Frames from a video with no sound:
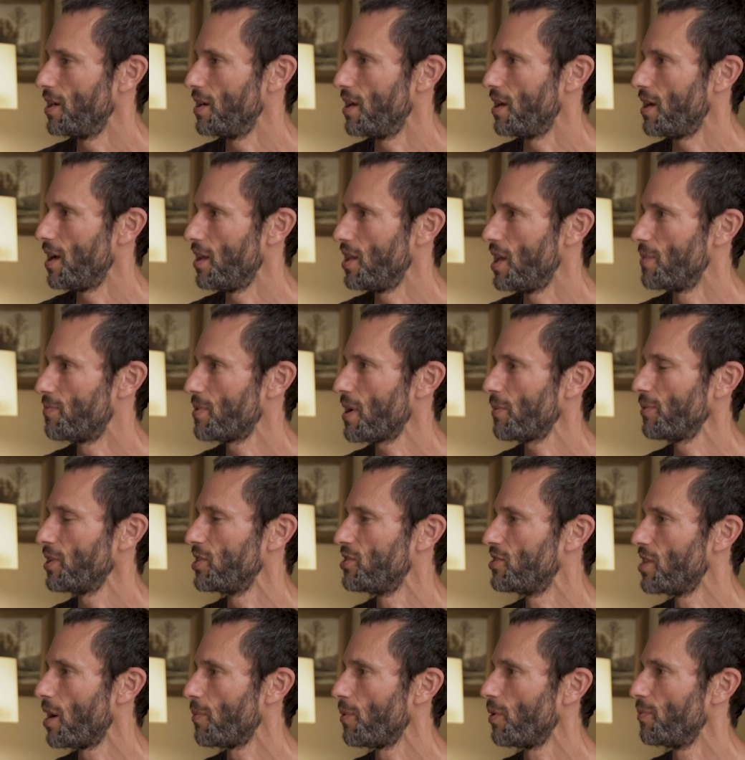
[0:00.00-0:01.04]
put that, and they in probably
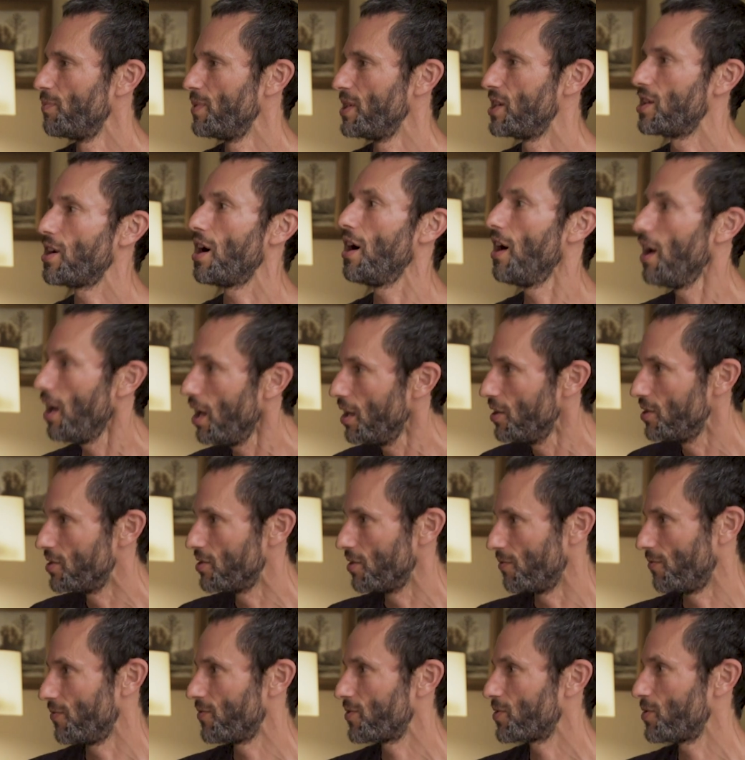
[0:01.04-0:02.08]
doubled because
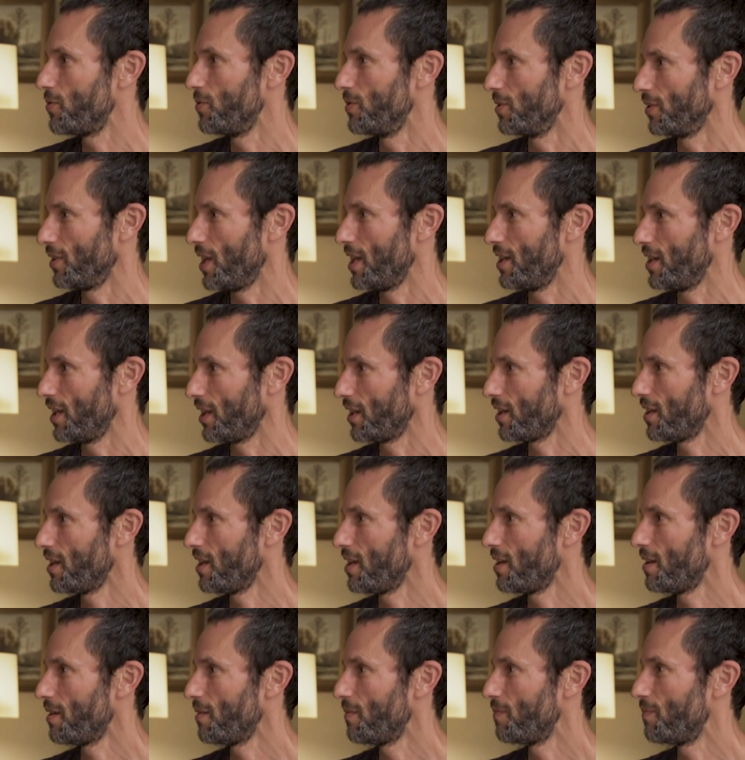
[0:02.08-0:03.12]
of student lending,
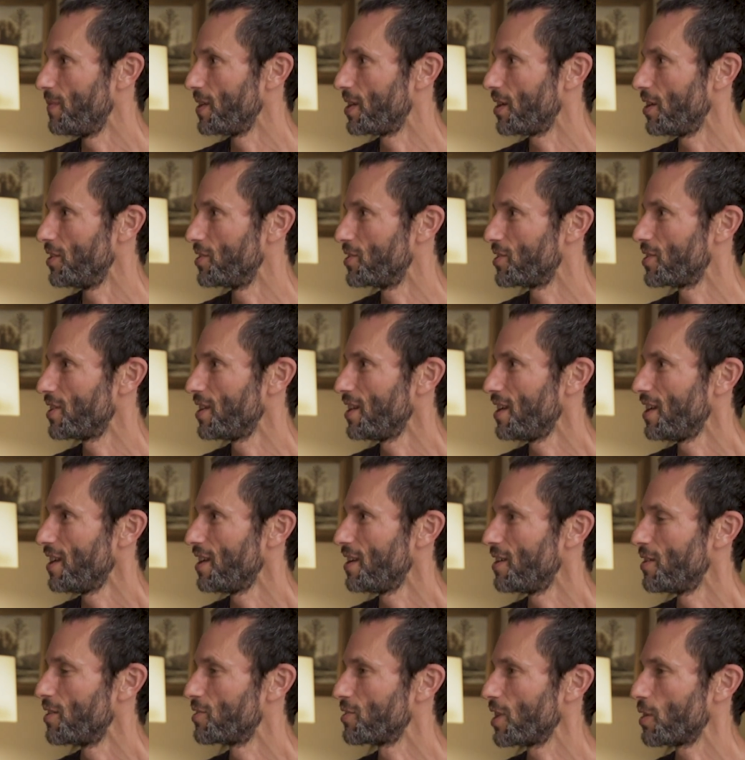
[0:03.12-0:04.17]
because
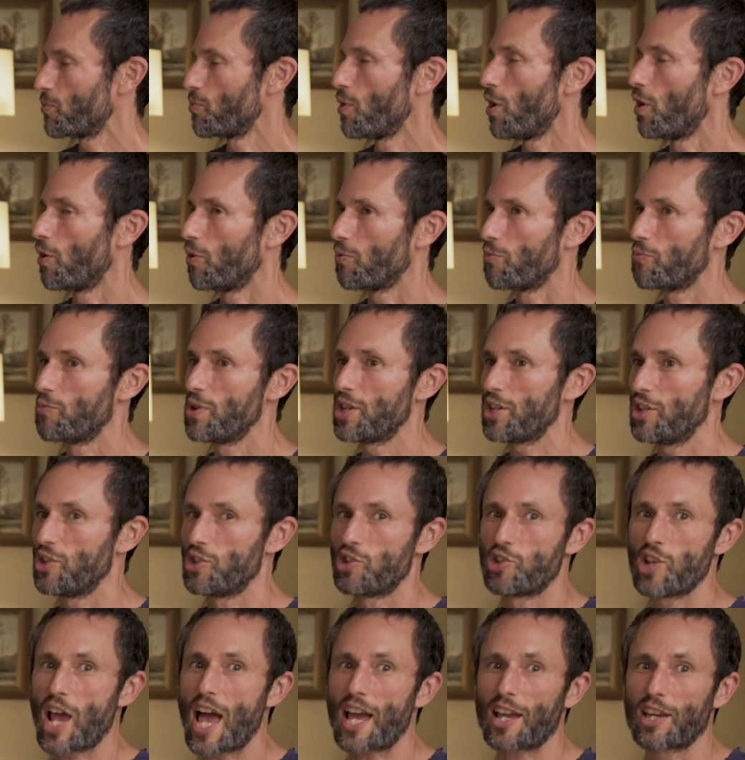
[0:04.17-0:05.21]
it's like, well, we
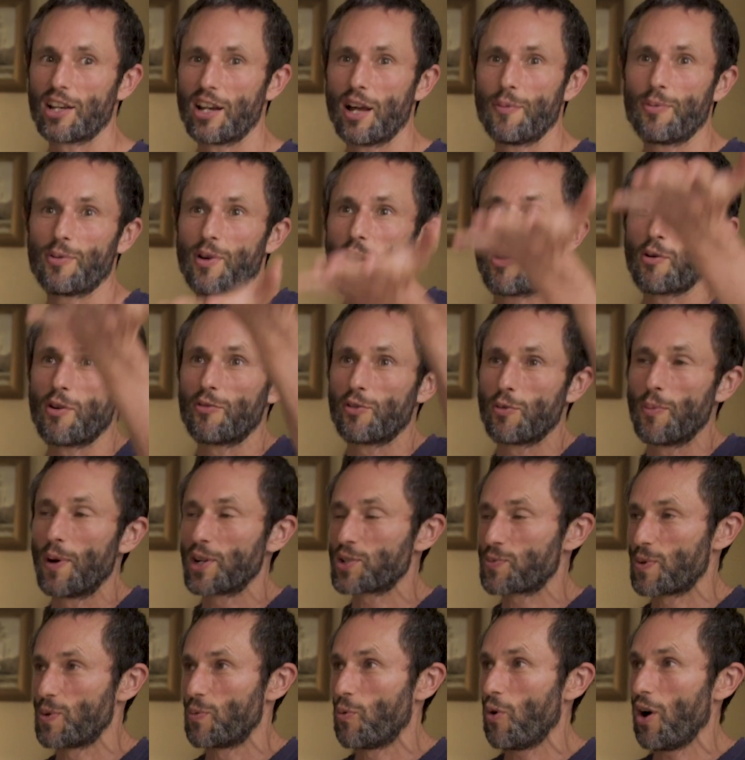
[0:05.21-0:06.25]
can jack it up however
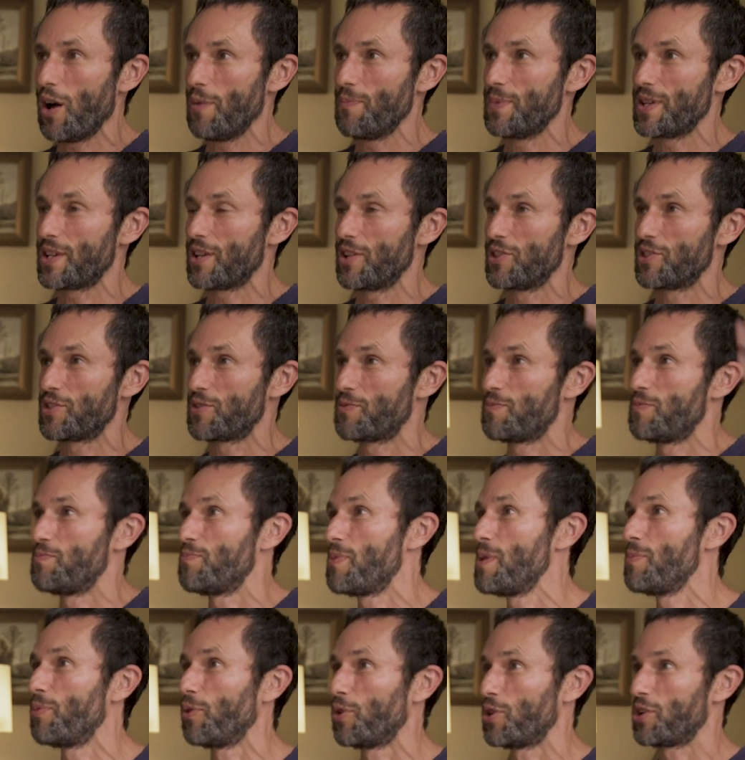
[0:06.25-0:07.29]
much we want because
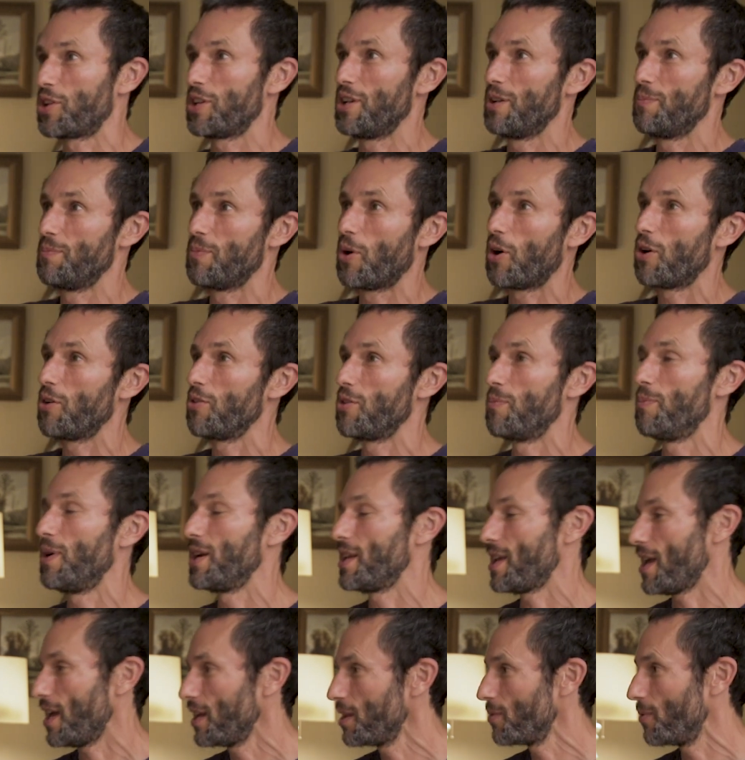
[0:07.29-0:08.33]
people are going to borrow the
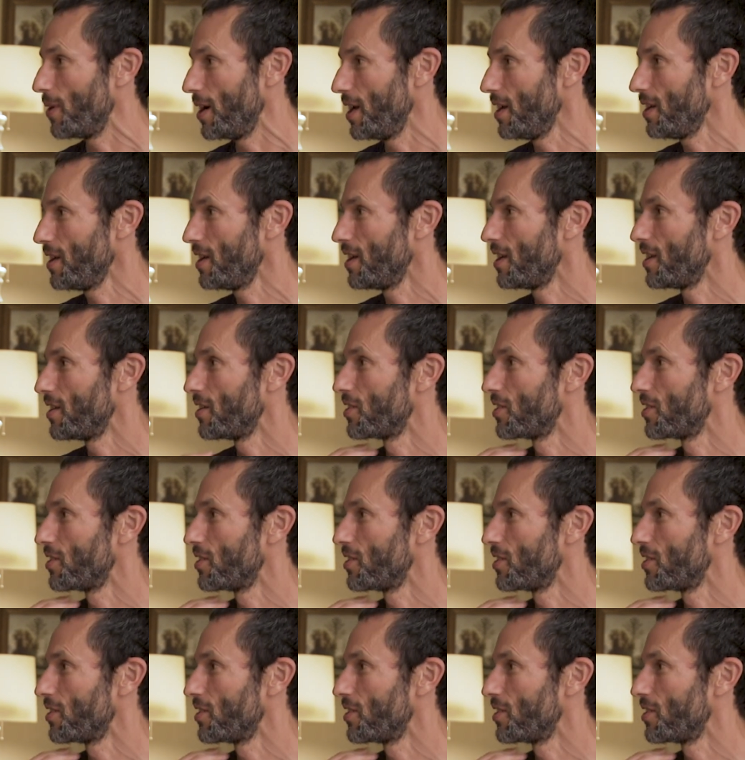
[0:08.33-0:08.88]
money anyway.